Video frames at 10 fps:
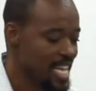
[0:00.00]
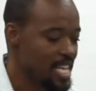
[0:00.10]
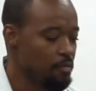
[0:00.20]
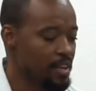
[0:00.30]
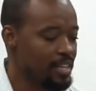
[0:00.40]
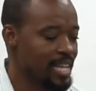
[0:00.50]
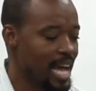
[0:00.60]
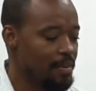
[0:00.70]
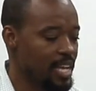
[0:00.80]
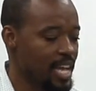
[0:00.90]
he fell
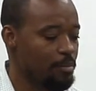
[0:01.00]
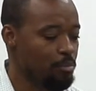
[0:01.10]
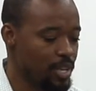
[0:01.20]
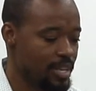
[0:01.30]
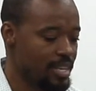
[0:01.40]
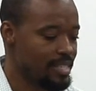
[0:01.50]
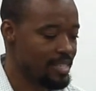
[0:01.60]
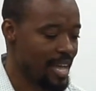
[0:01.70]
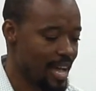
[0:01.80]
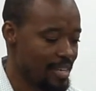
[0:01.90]
down and breathed his
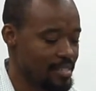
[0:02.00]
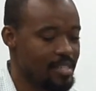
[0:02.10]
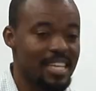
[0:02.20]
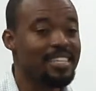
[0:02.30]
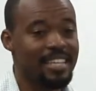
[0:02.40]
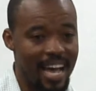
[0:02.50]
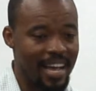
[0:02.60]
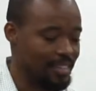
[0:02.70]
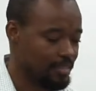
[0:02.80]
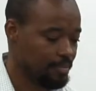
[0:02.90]
last. He died.